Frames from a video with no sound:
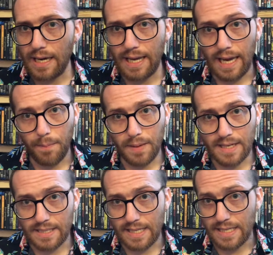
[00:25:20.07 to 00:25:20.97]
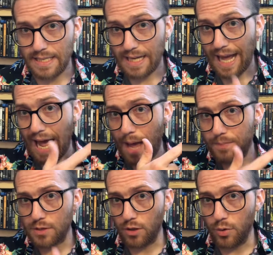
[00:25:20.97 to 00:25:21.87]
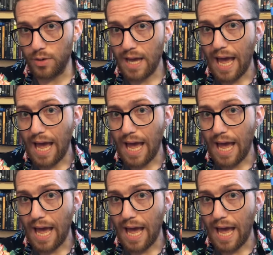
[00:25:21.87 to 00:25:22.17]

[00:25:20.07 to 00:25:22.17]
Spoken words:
get it because this is an absolute